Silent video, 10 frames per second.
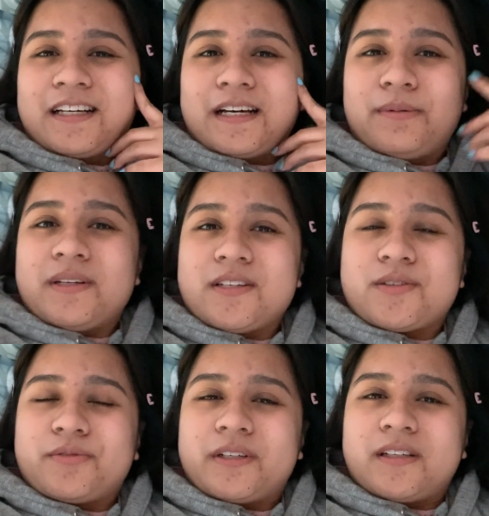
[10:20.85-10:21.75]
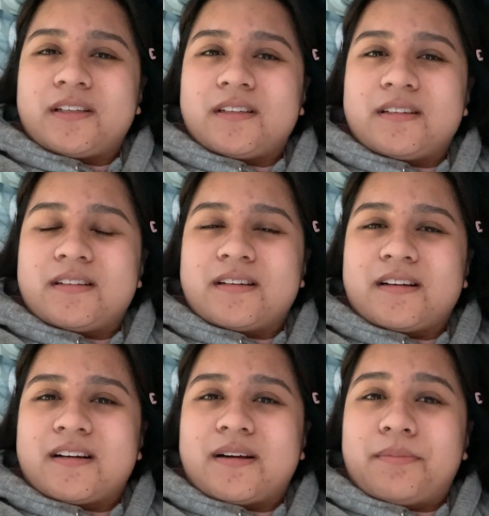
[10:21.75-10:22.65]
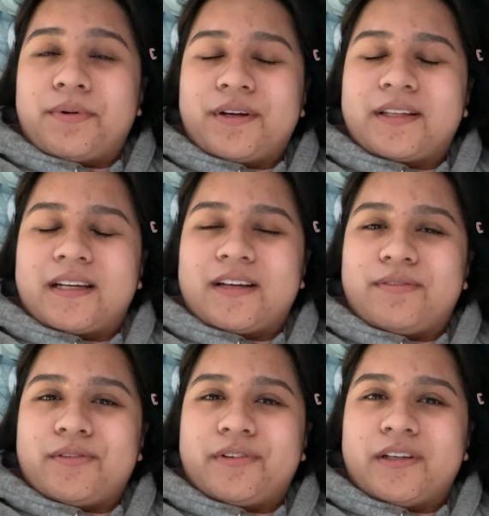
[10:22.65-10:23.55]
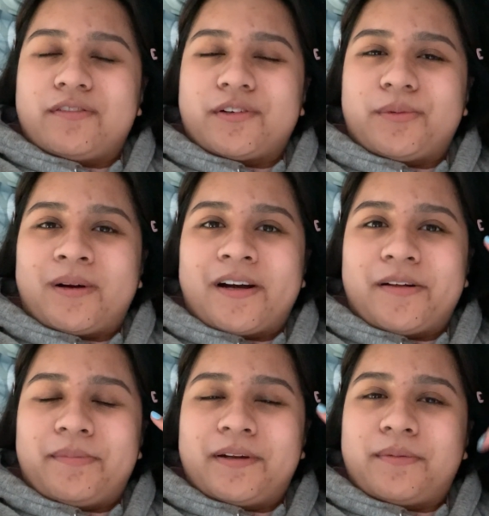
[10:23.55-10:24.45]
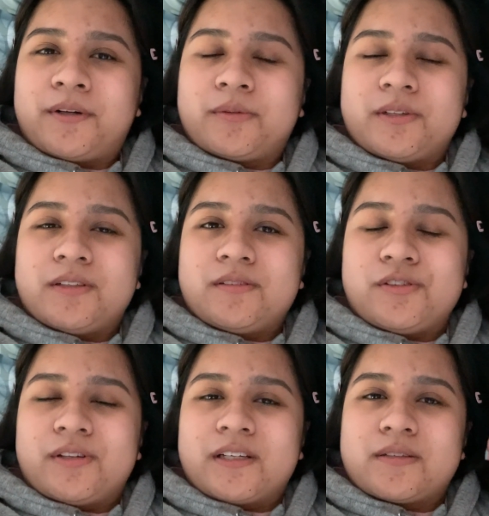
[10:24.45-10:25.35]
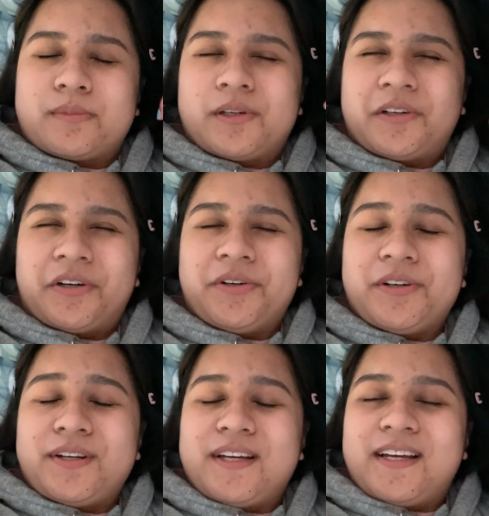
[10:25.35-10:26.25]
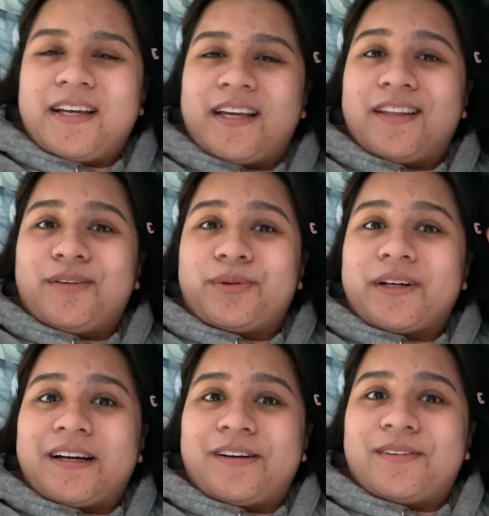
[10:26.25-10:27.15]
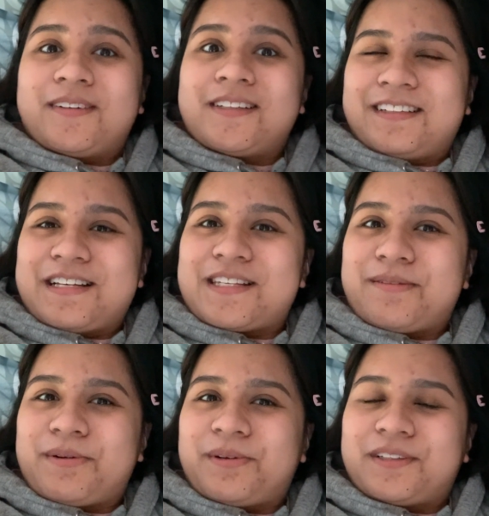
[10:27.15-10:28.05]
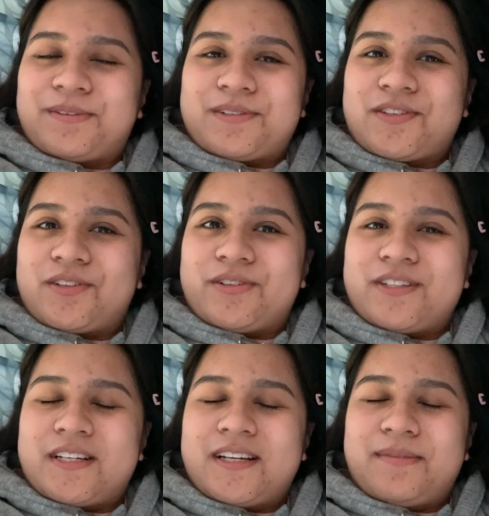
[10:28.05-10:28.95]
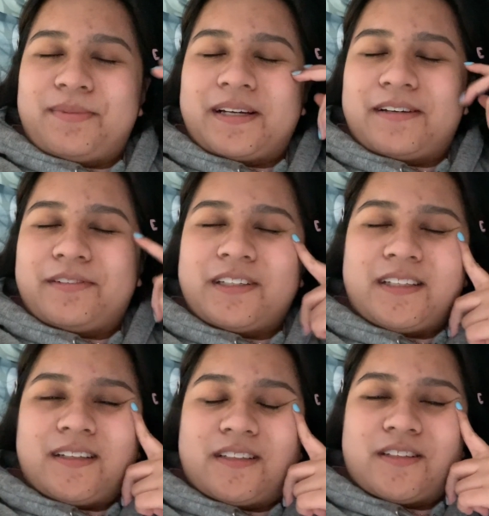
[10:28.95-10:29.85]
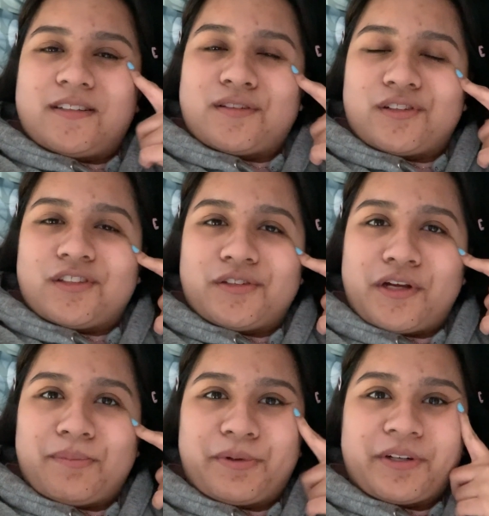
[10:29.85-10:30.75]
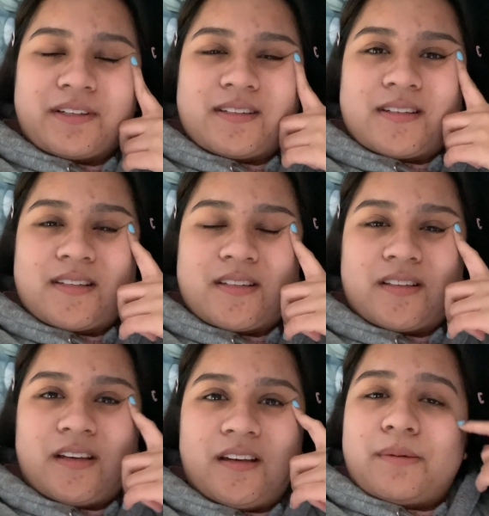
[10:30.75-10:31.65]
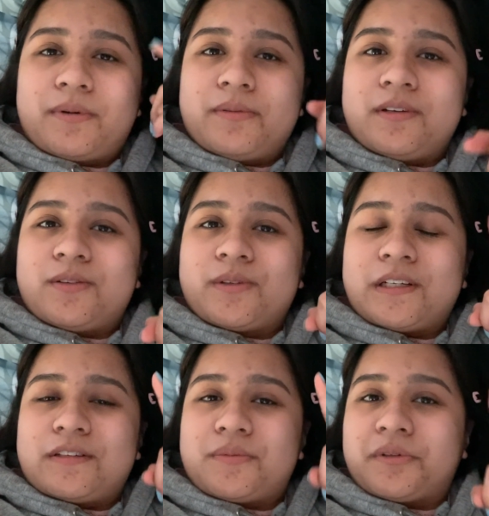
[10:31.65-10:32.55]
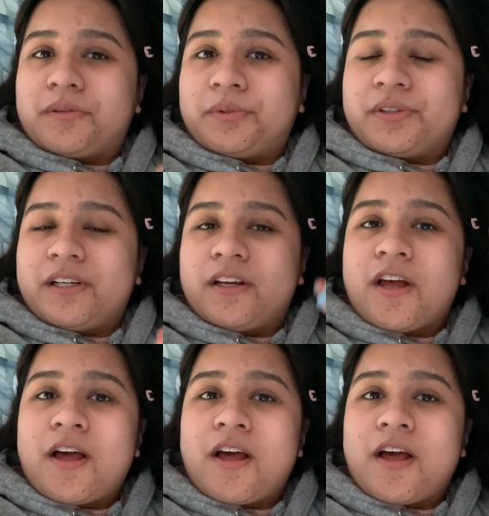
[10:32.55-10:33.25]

I wanted to read a book that I've been reading for a while, but I'll probably do that tomorrow and then work out. Last time I worked out was Thursday, but I really need to start doing it more consistently. I'm probably gonna work out tomorrow morning.